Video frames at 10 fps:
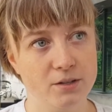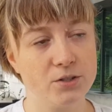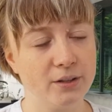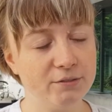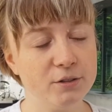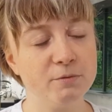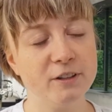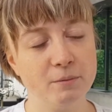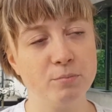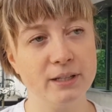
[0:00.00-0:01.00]
level the
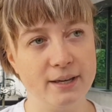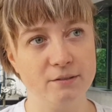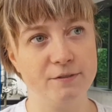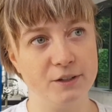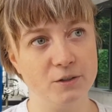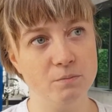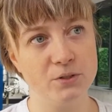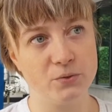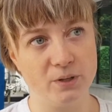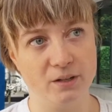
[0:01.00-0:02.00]
playing field
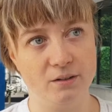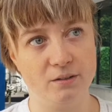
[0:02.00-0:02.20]
between